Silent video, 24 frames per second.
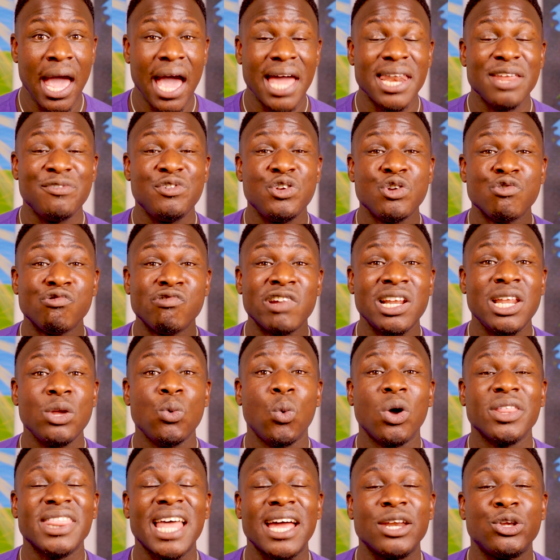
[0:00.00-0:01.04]
And if you really
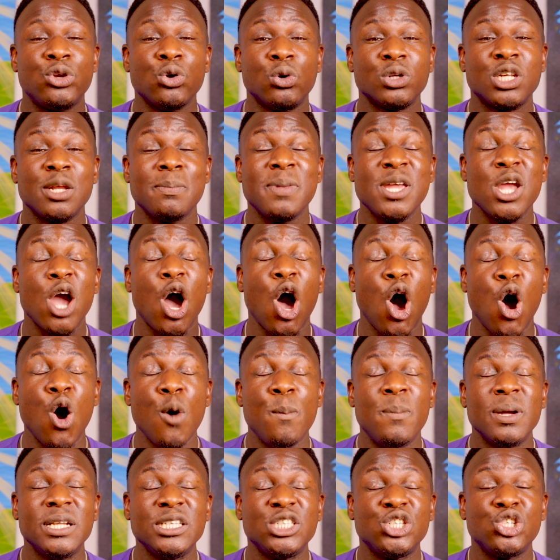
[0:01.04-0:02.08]
want that door to be
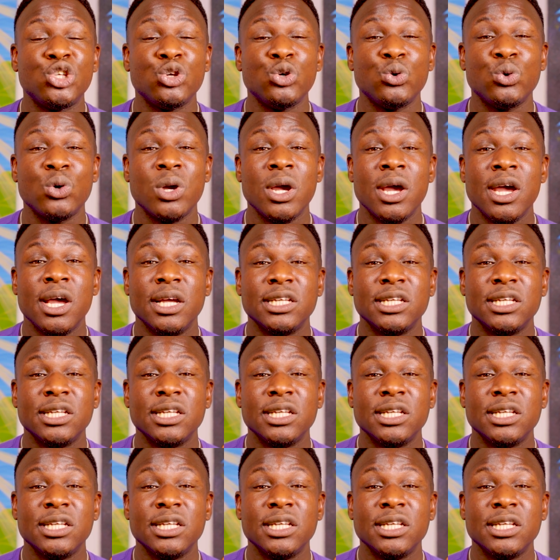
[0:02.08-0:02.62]
open to